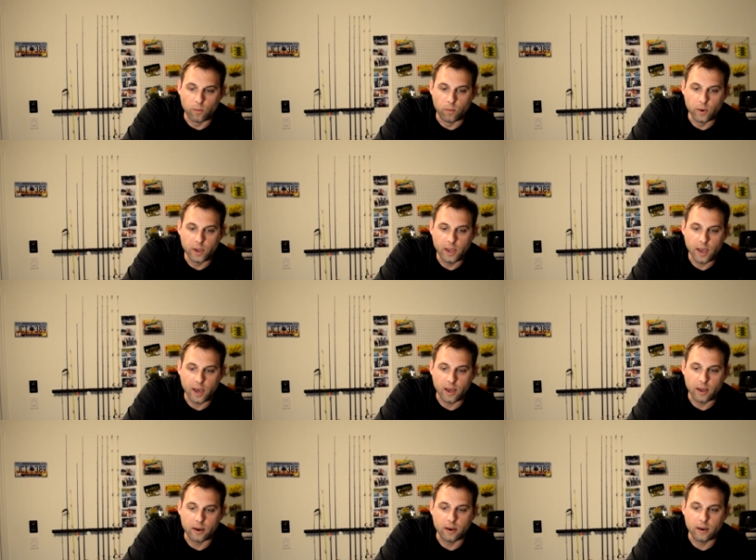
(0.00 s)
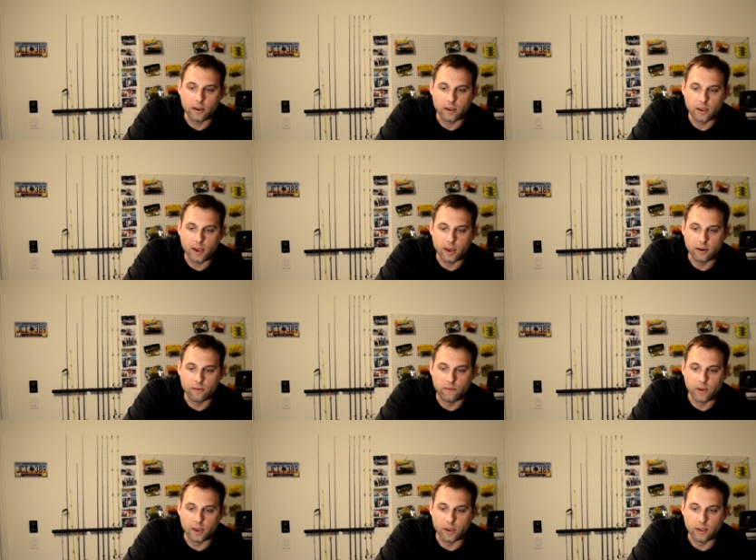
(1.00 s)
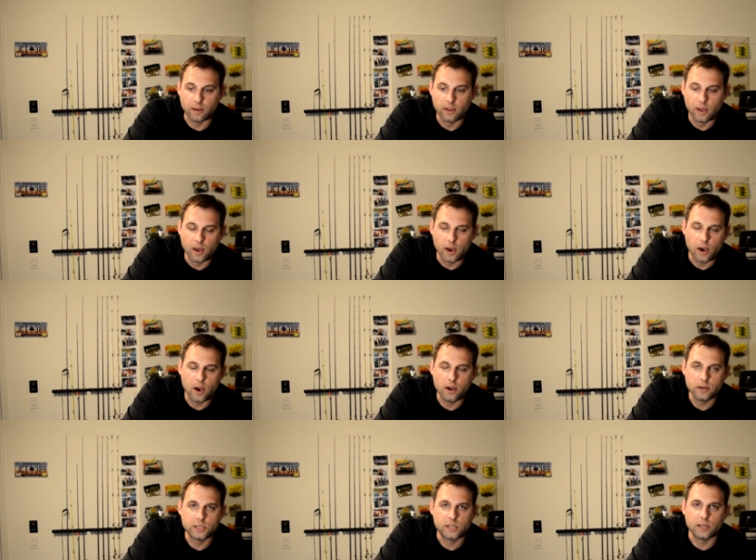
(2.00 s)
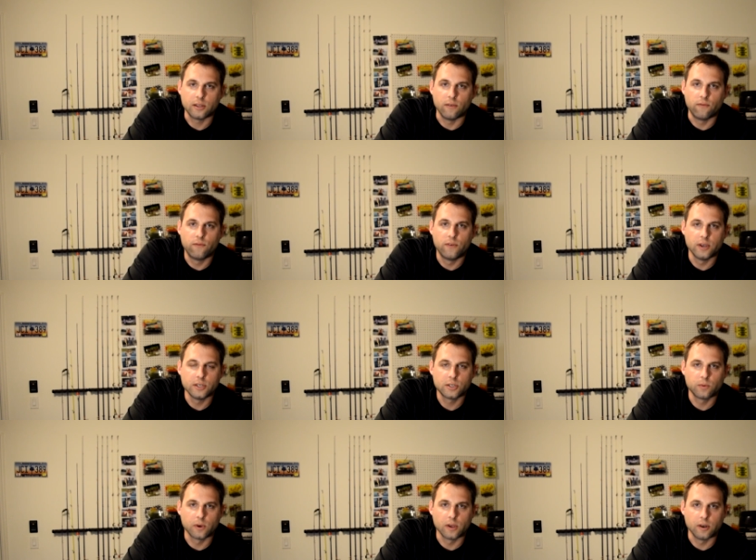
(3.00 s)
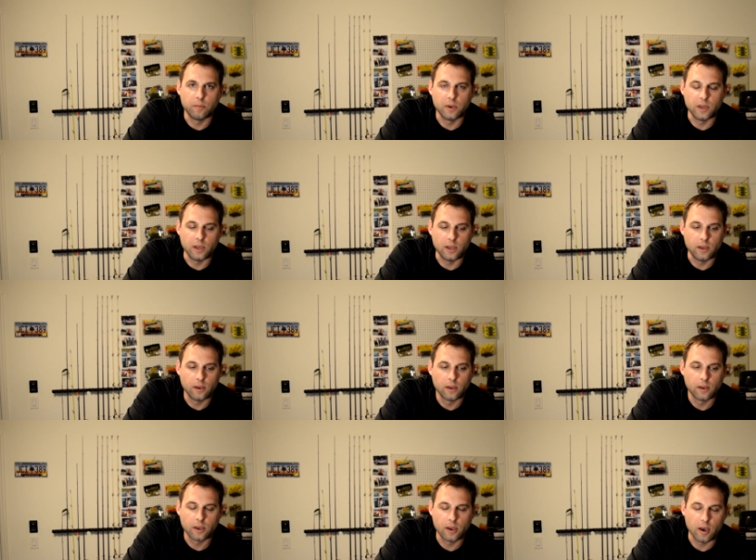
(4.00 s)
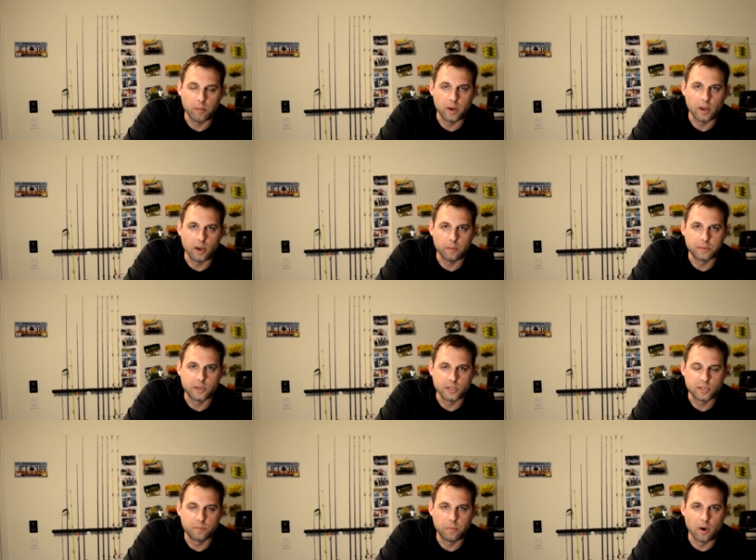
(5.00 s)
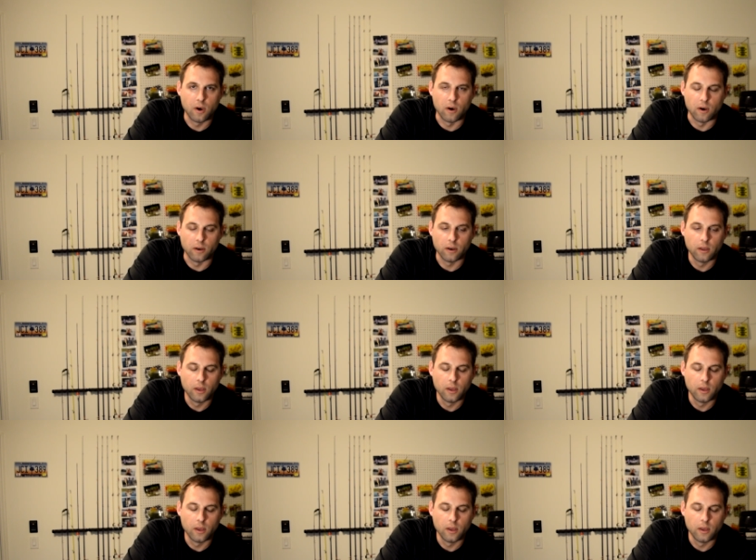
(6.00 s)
We had kind of a hunch that the fish were going to be coming up to spawn.